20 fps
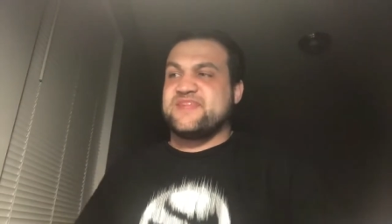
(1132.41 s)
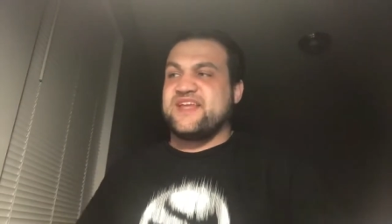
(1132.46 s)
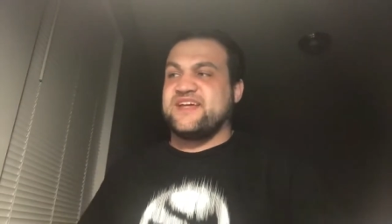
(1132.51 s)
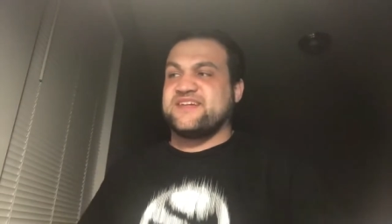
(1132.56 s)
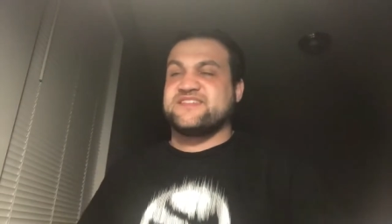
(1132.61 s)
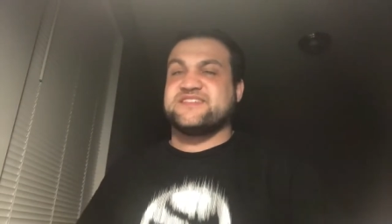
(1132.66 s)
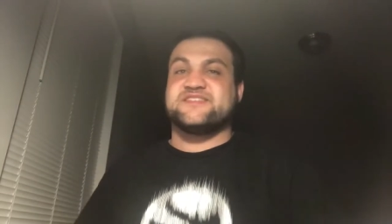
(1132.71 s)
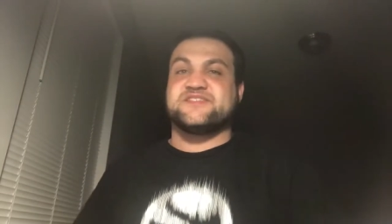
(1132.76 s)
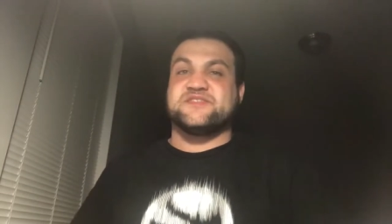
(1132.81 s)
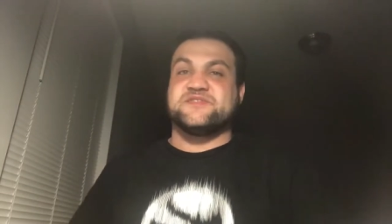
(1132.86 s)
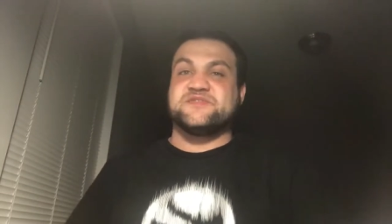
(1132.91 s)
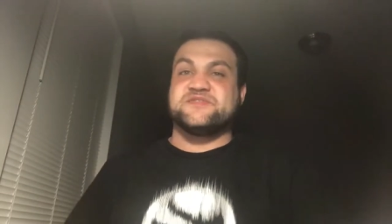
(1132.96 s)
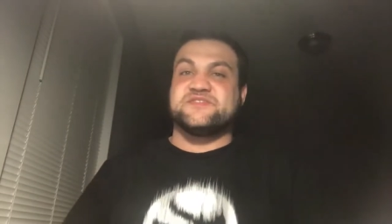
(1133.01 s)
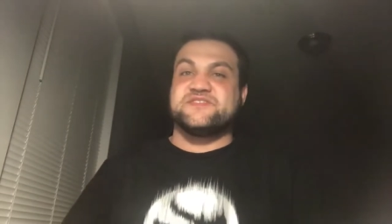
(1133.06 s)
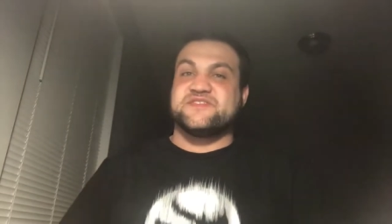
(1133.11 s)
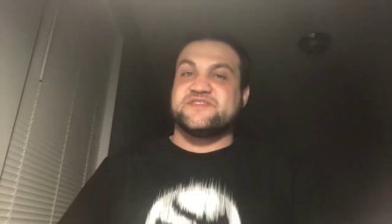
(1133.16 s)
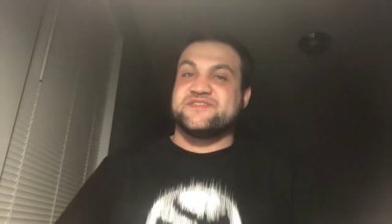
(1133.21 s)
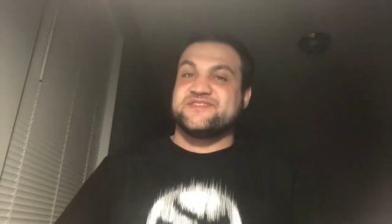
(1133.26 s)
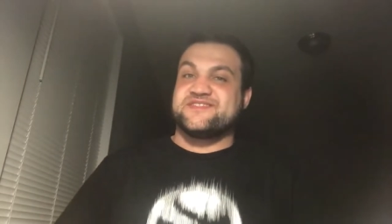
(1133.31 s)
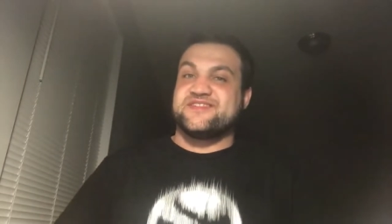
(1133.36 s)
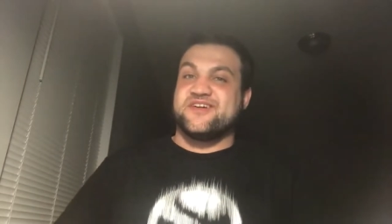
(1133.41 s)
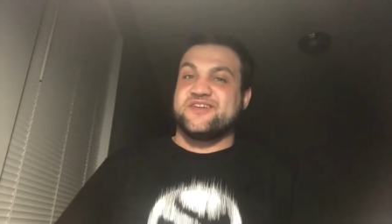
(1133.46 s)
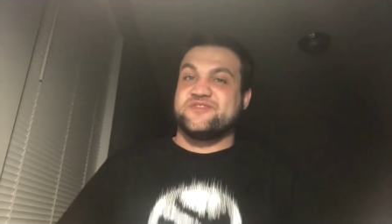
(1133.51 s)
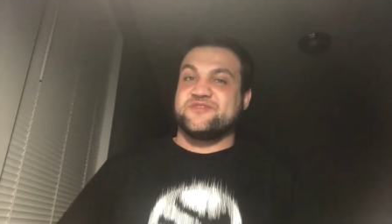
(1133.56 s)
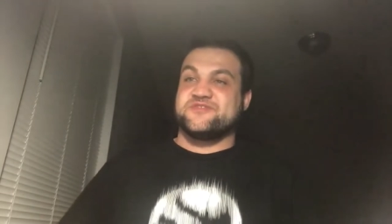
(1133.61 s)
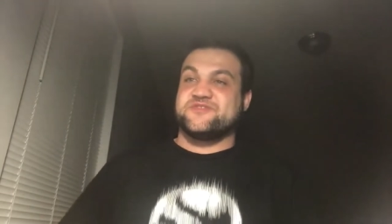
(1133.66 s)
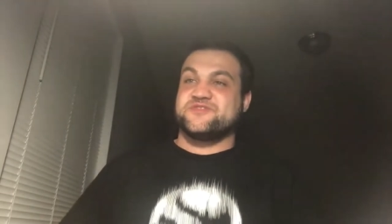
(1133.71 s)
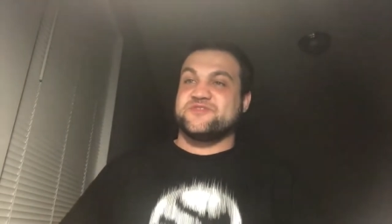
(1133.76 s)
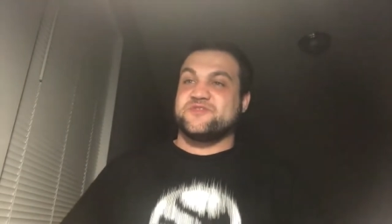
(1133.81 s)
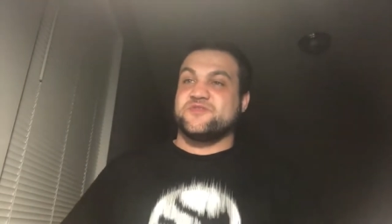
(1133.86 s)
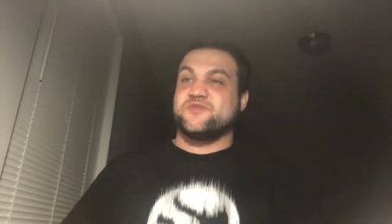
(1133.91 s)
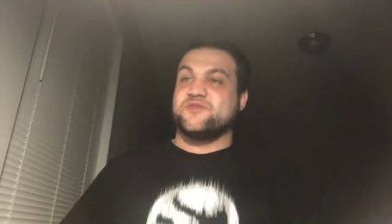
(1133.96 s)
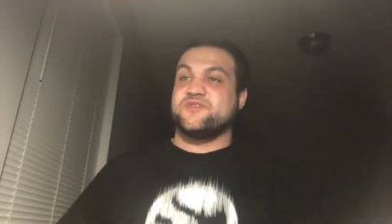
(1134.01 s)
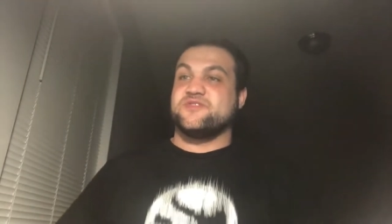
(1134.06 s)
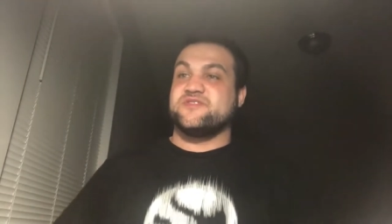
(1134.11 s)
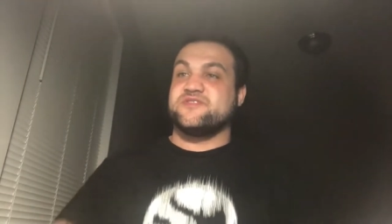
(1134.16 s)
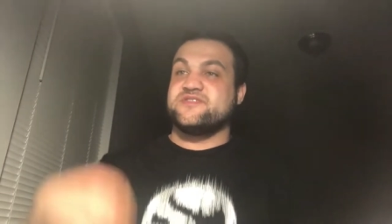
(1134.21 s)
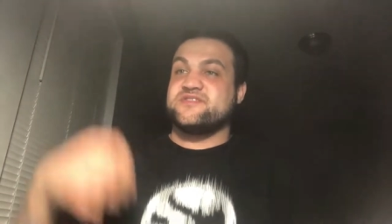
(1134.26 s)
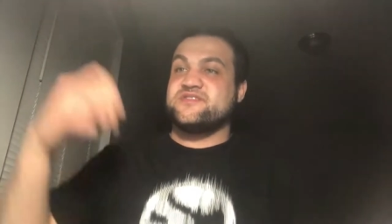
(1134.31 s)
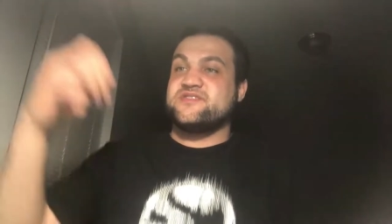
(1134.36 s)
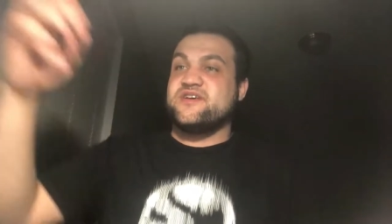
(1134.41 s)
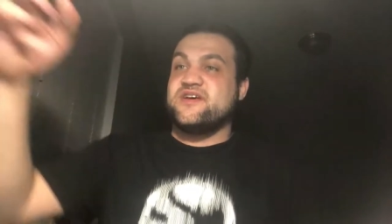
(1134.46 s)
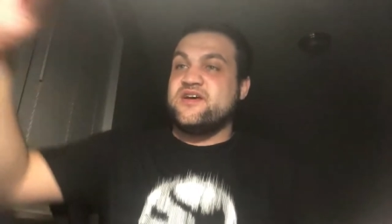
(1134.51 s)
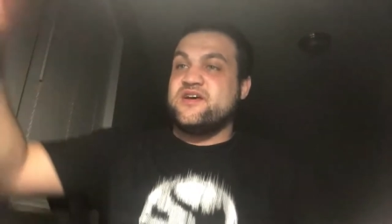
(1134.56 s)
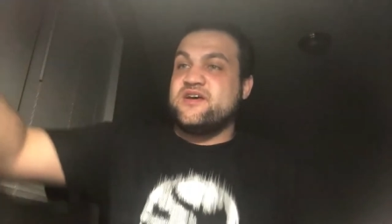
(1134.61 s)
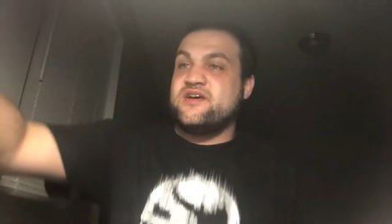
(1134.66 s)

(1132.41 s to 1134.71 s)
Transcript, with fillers: exclusives to other stores.